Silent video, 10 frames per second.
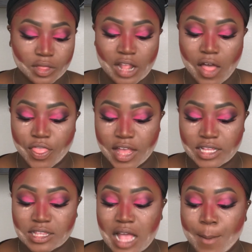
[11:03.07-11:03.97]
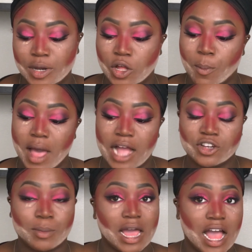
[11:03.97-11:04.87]
Now this, I'm going to go back
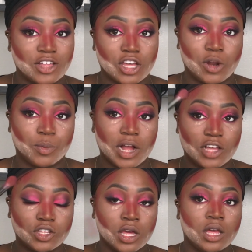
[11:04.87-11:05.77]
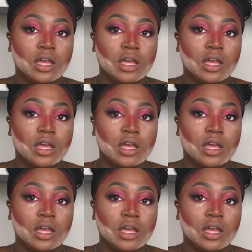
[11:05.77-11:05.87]
to my eyeshadow brush